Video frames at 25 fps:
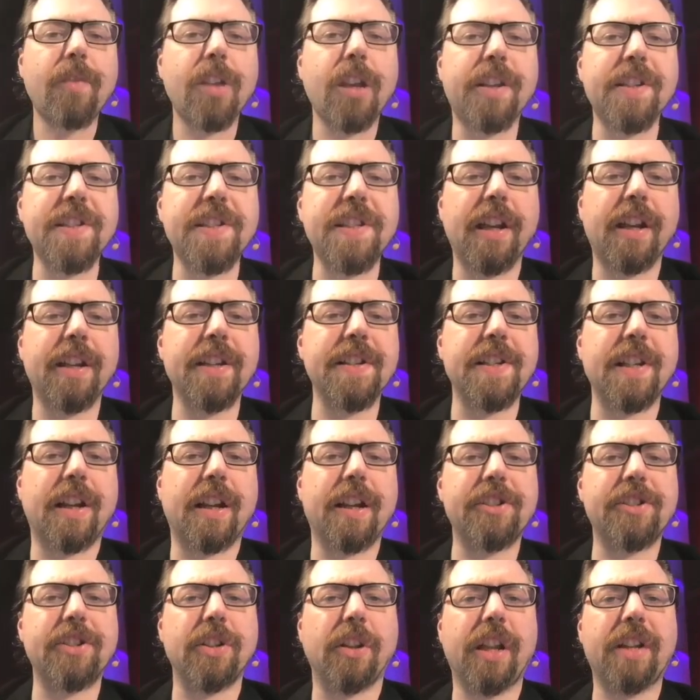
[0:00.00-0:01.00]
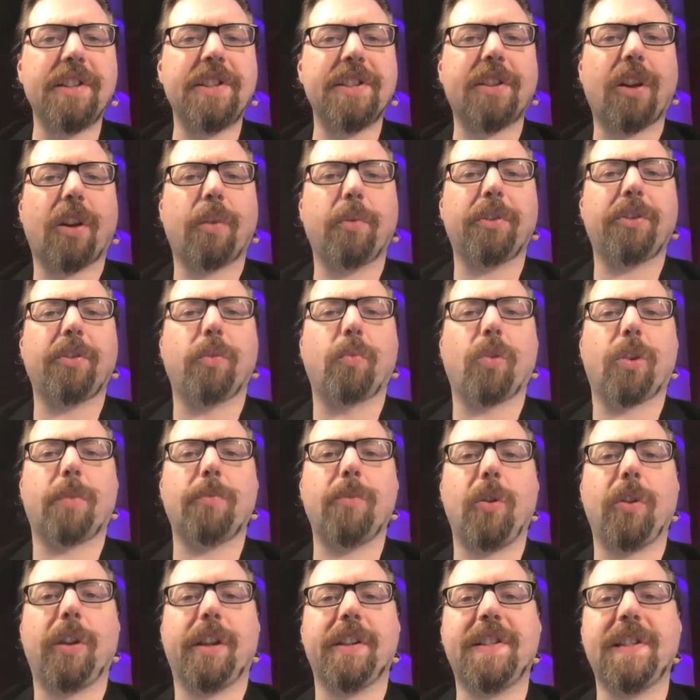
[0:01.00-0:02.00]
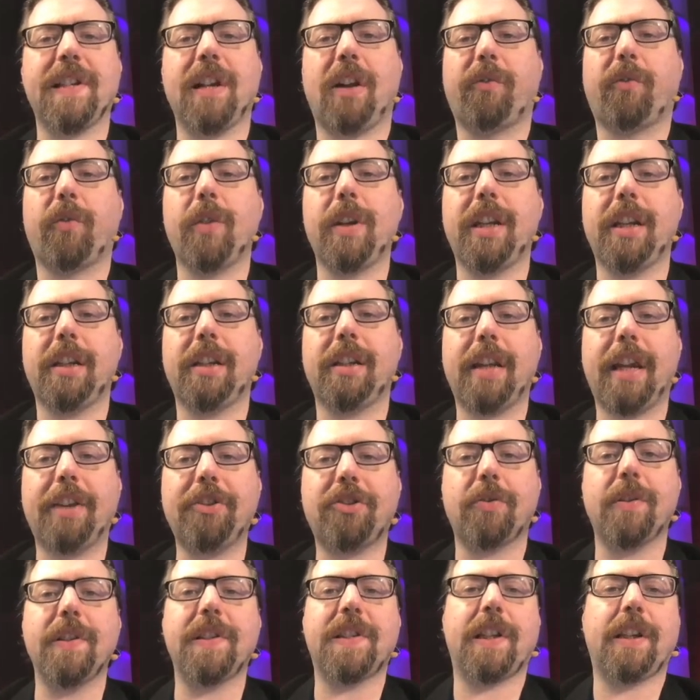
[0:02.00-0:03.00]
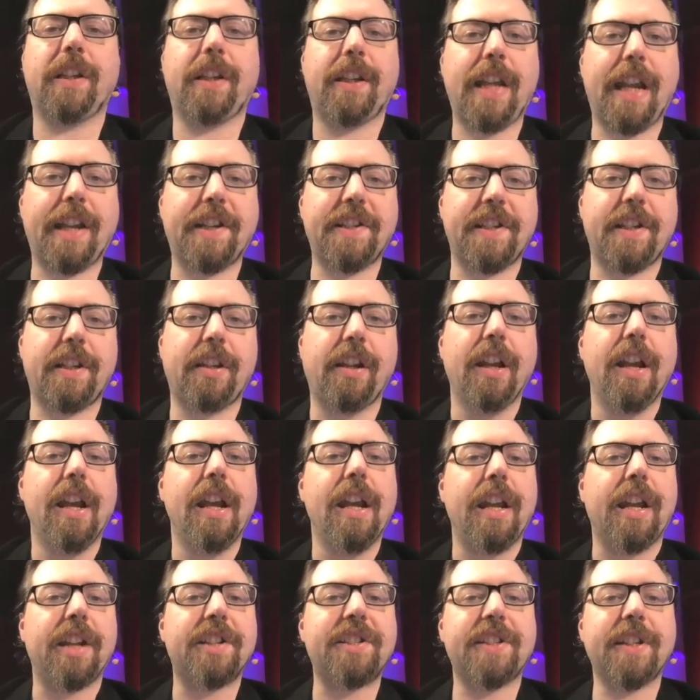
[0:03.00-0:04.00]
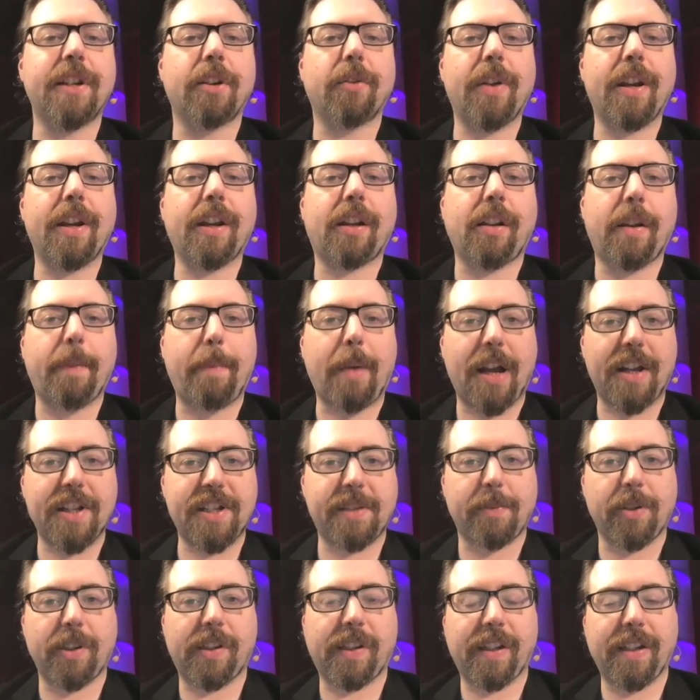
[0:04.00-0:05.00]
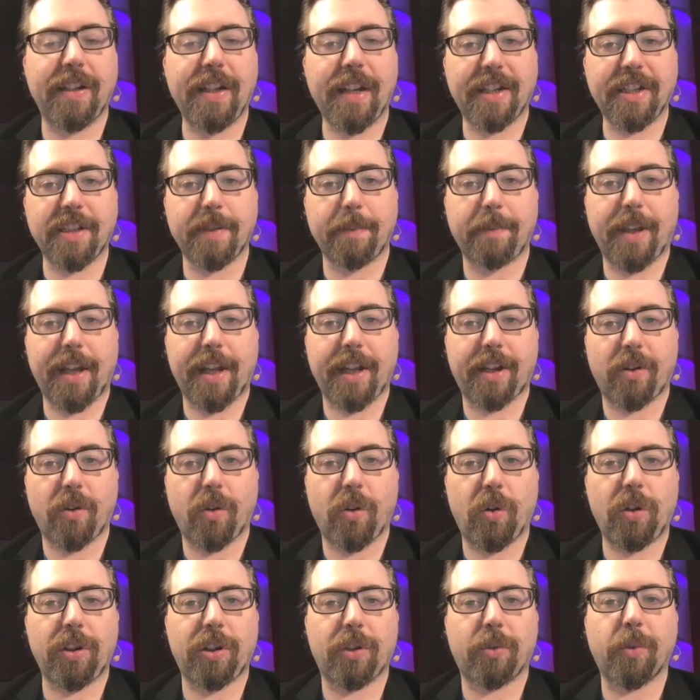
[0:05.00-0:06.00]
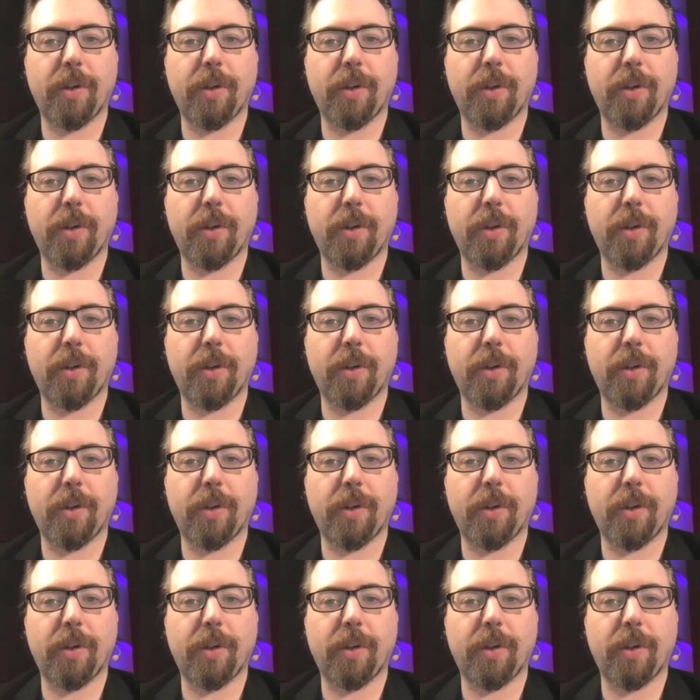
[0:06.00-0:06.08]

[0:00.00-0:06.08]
it says, uh, so let's start with the wormhole itself. We need an entrance and an exit. It's theoretically possible to connect a black hole, a